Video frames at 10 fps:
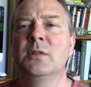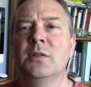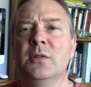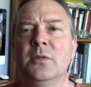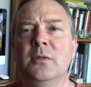
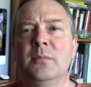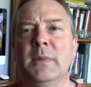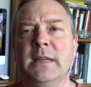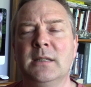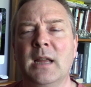to
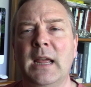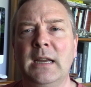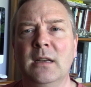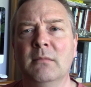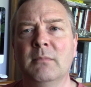
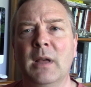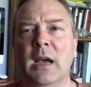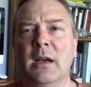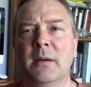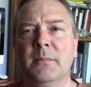maintain
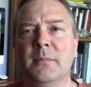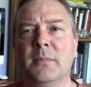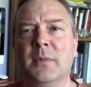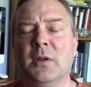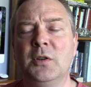
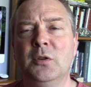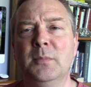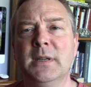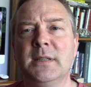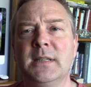the
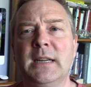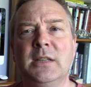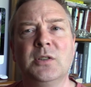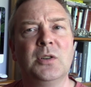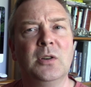
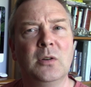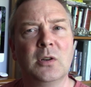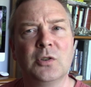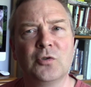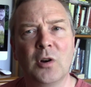humidity, to
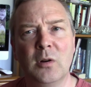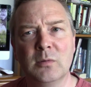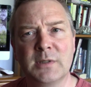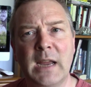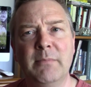
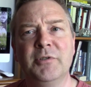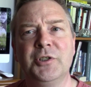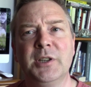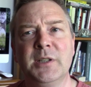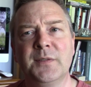control
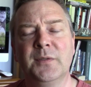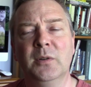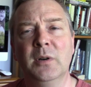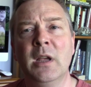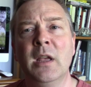temperatures
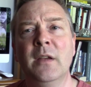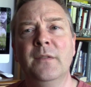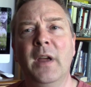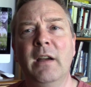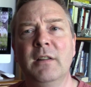for
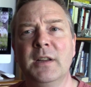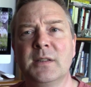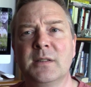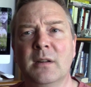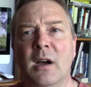
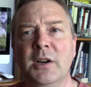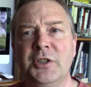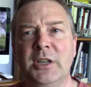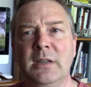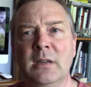various
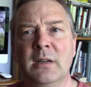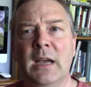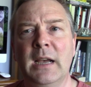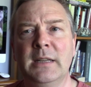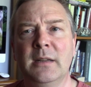hygiene
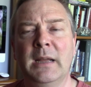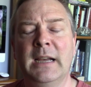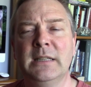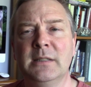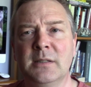and
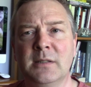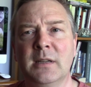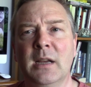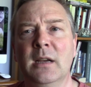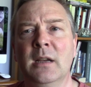
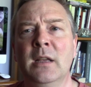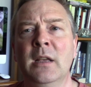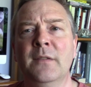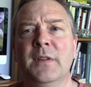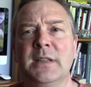
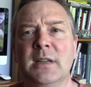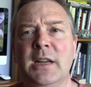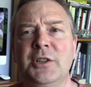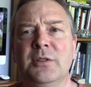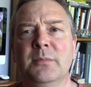
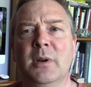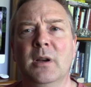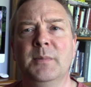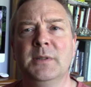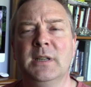ventilation
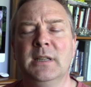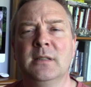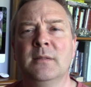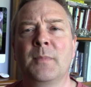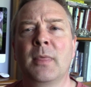
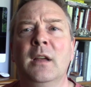purposes.